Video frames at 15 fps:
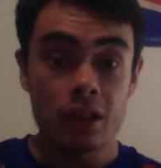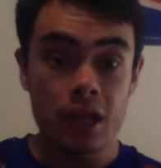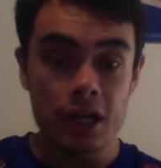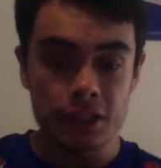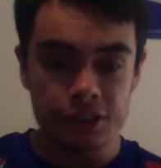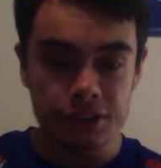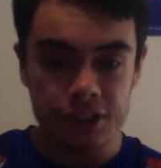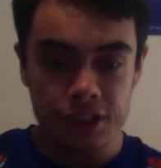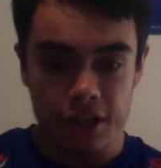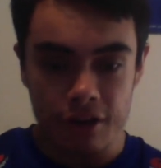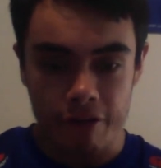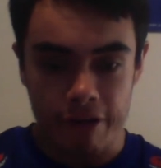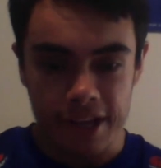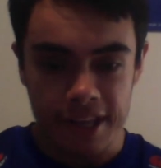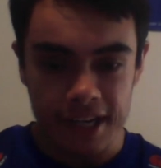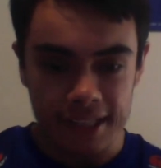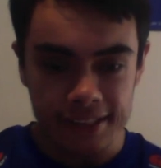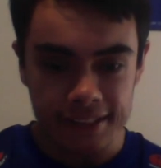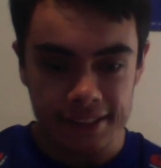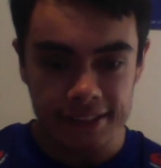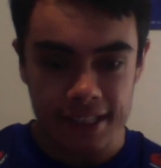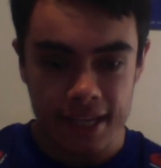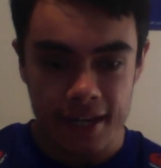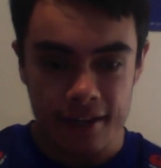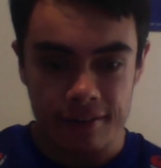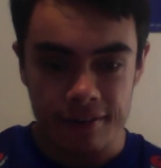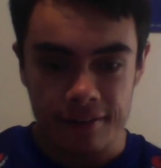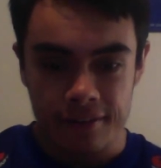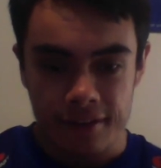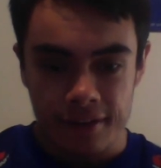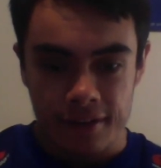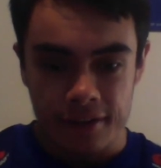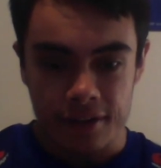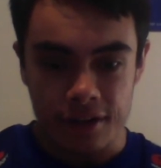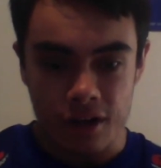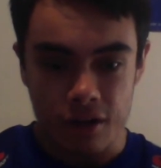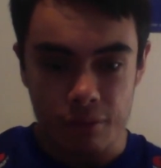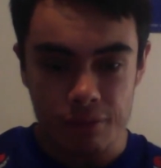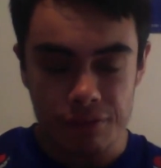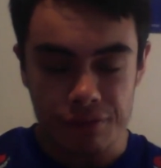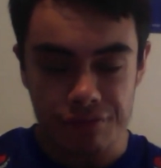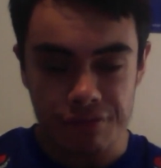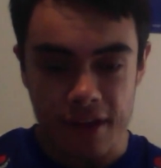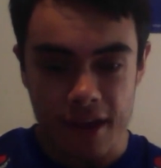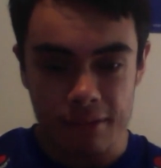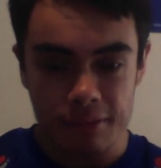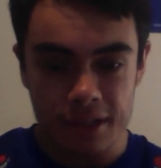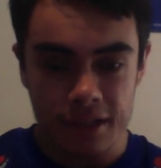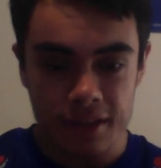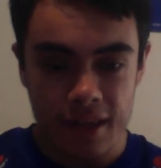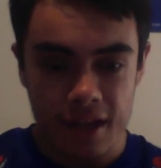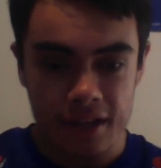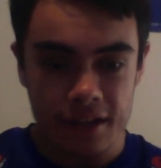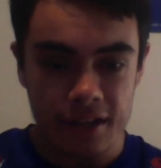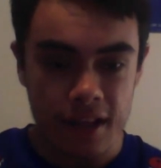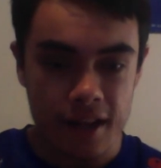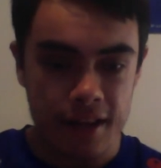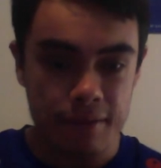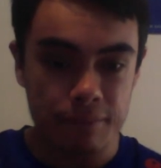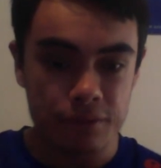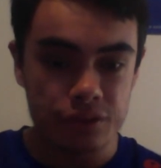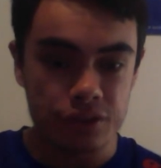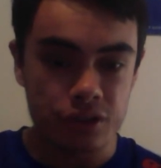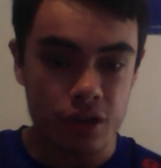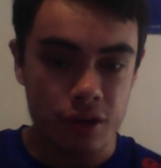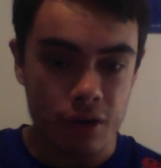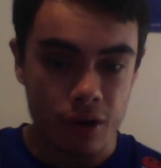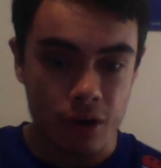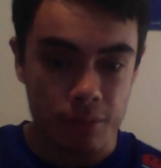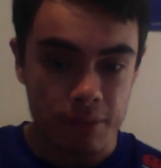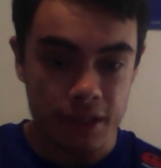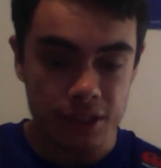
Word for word: last year, I can understand, you know, with the family and that that he wants to go home.